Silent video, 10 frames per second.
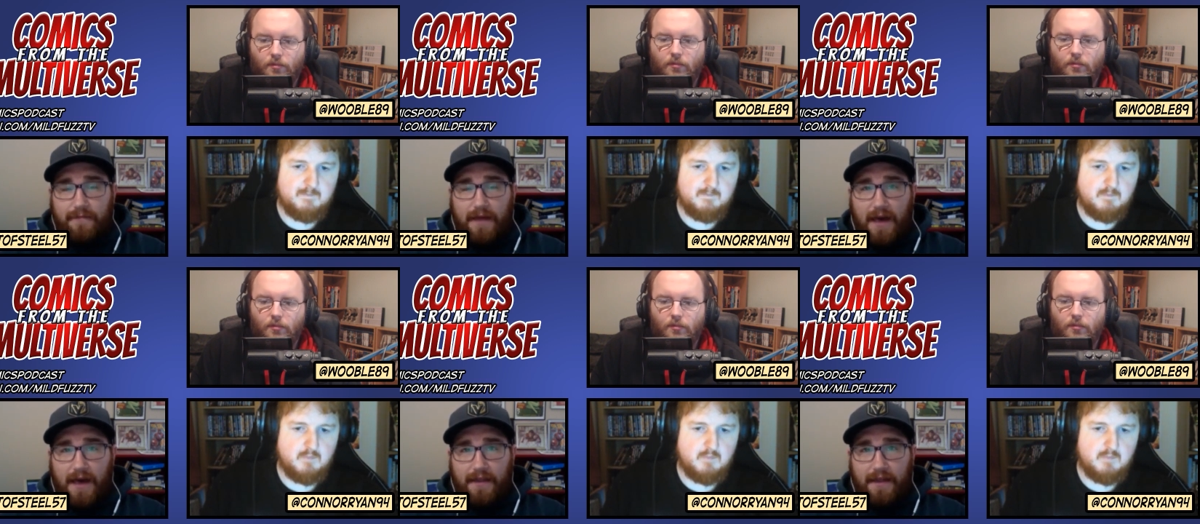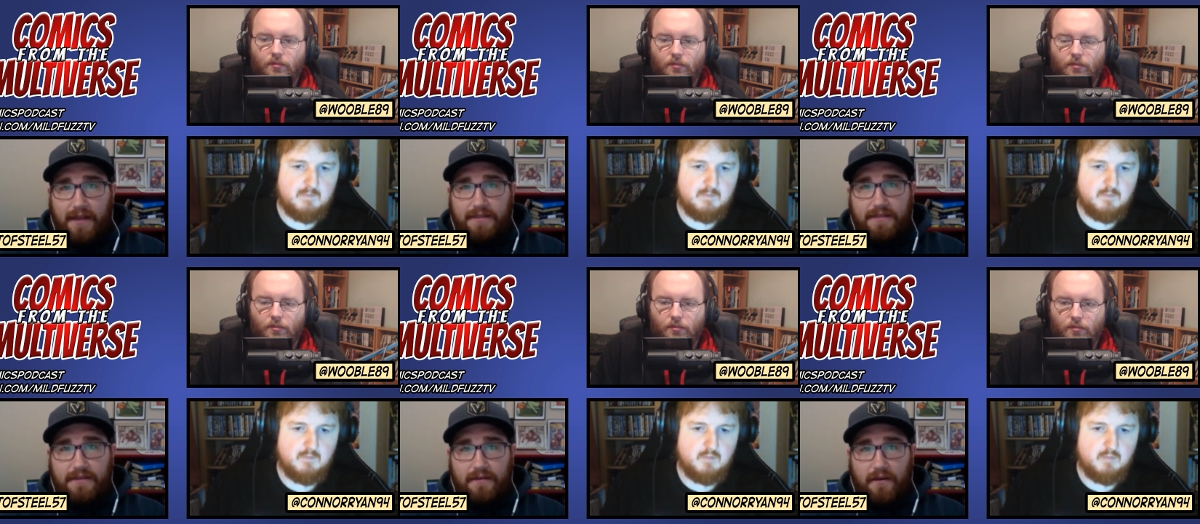Speaker 1: that
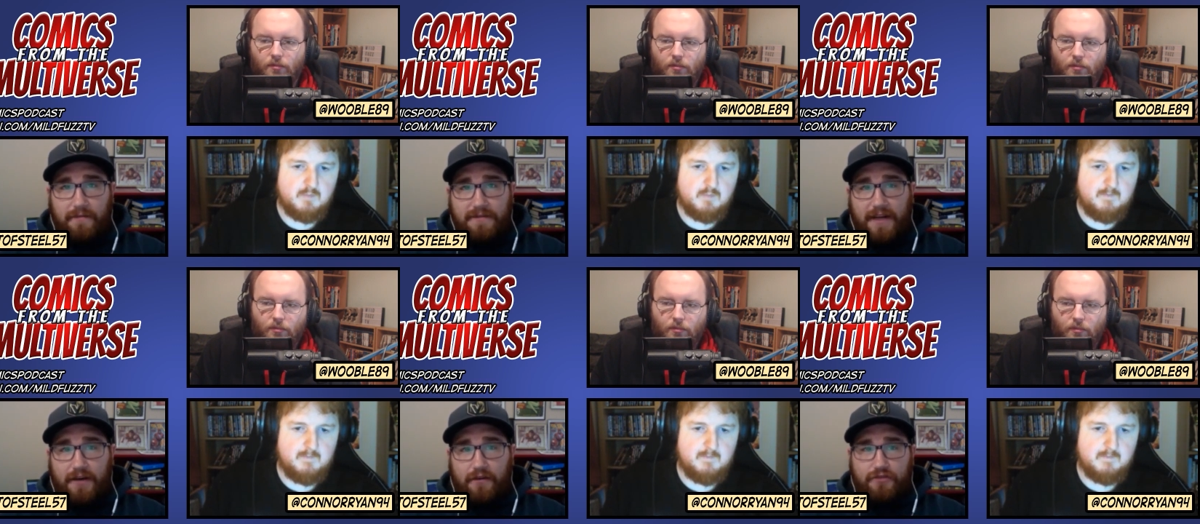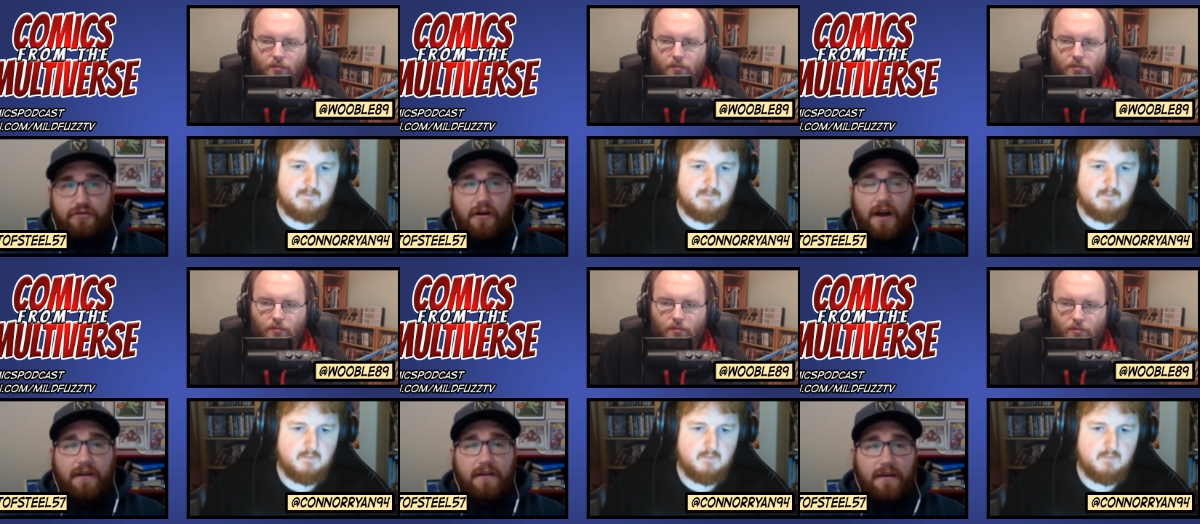that's almost like
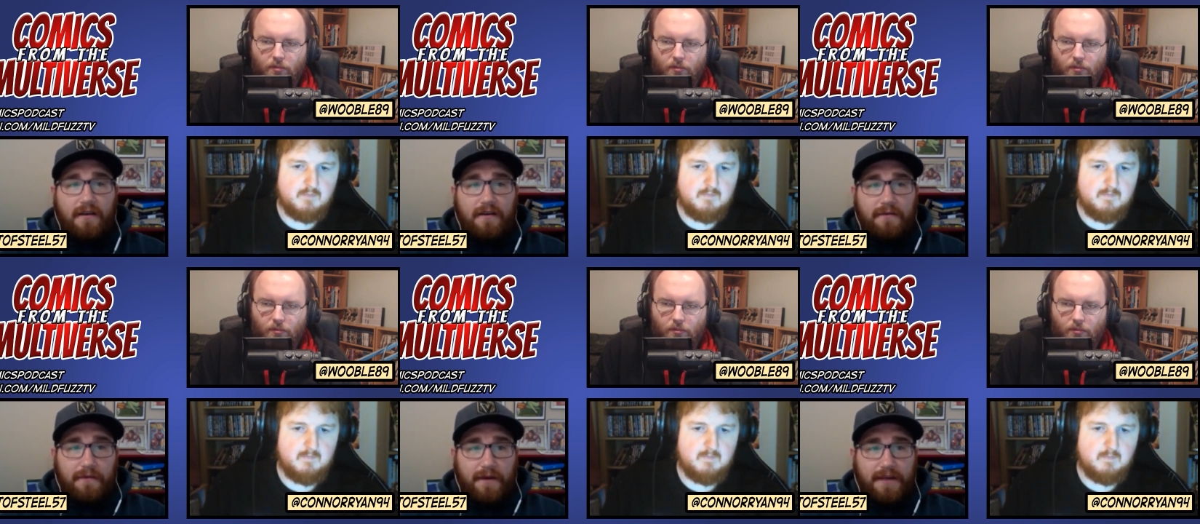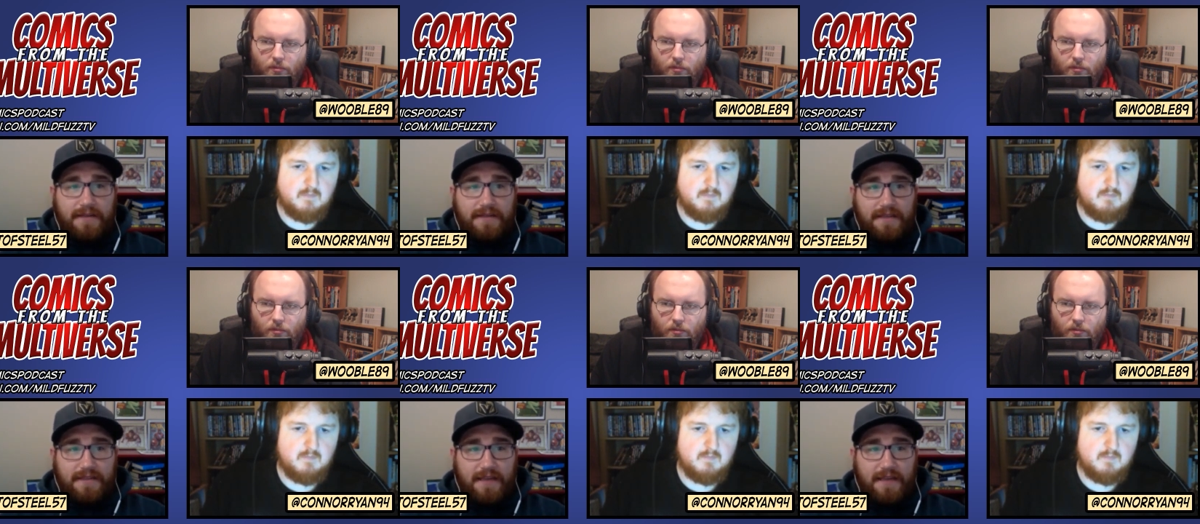Ultron where he's